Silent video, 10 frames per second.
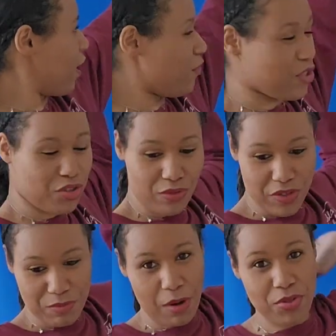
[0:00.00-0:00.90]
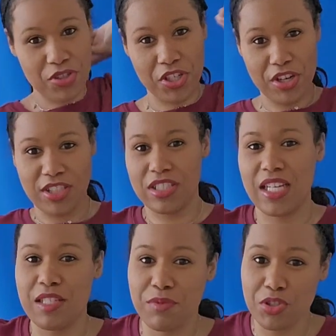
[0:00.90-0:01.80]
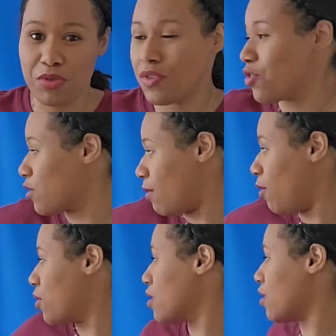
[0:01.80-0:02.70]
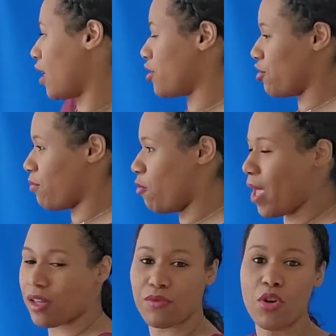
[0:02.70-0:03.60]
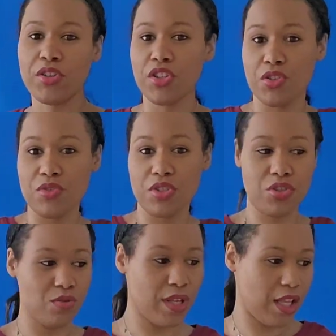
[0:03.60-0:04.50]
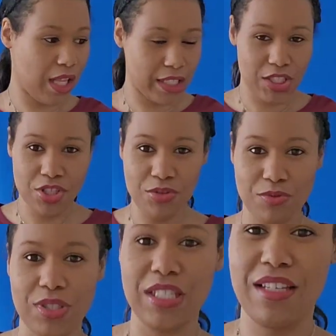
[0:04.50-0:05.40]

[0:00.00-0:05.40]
fit two of the small ones on here, I decided to put two of the small ones, and I can just go back and forth and use the two that I like to use.